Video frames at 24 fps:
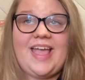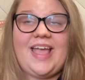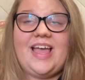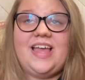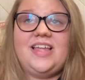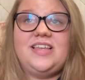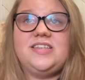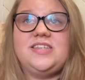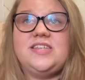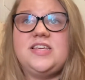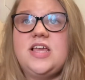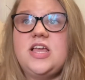
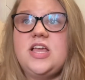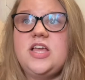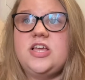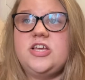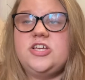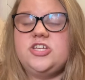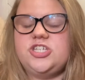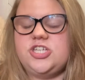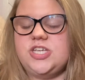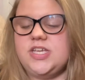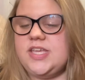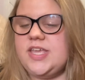And
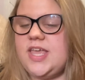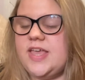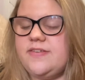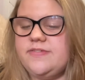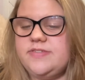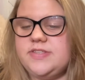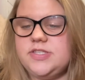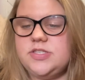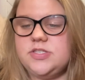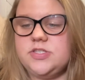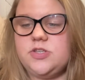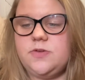she
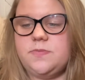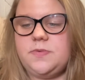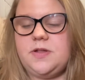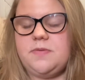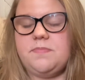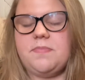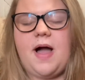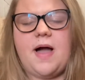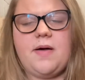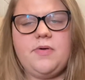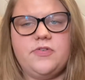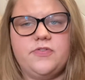gives so
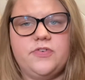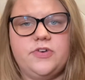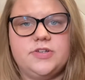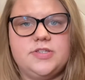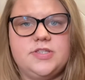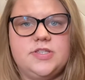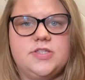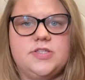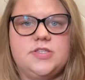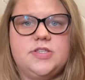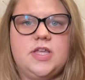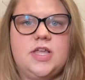many Bible
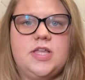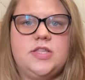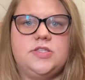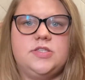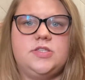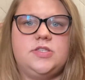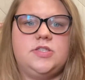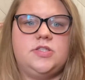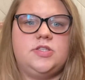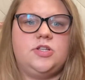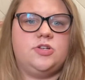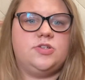verses,
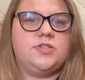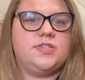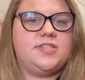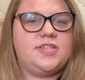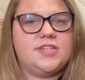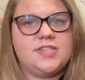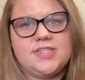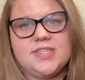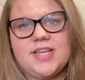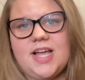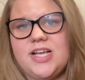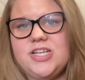and there's
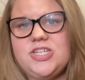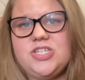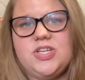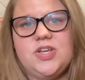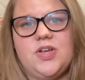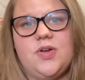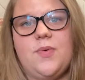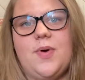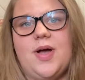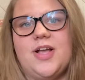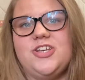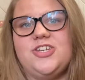
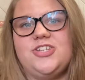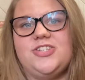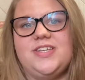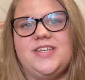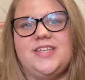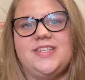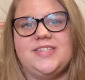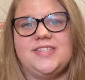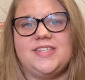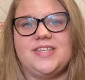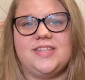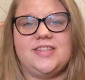discussion
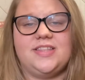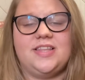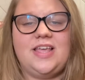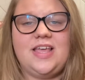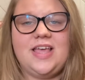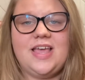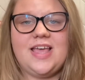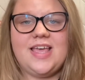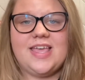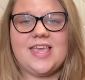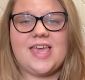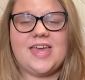questions, and
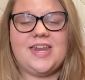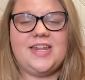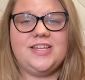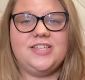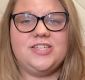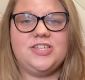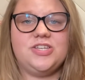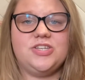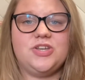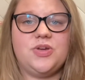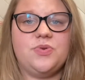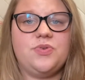
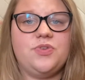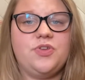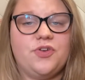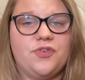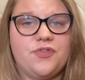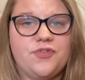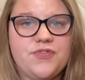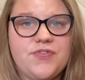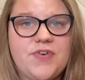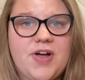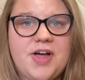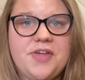getting to know
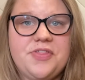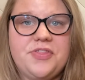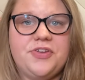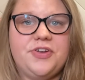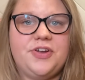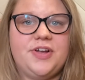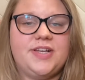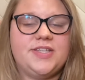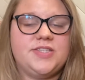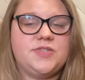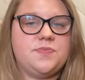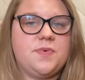your
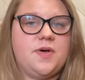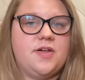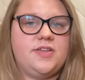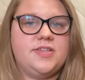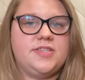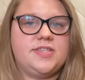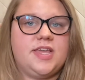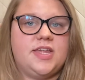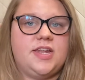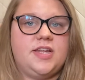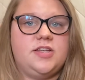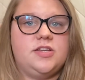father as
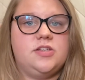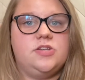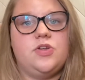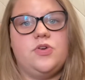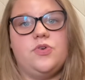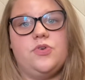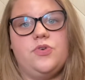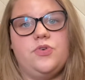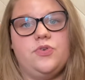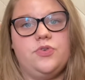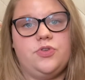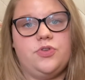well as getting to
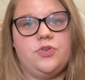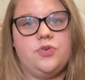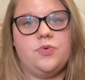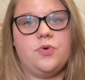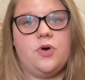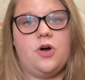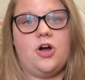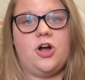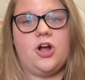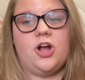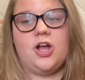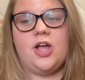know who
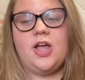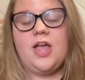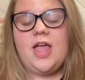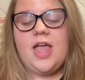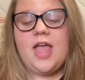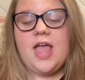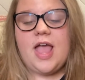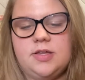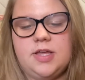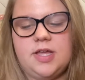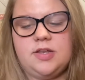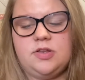you are,
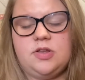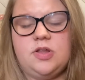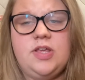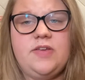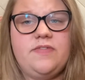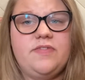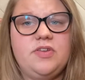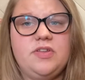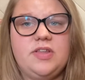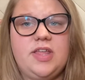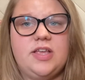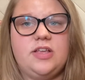and
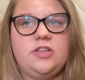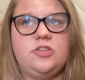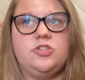even like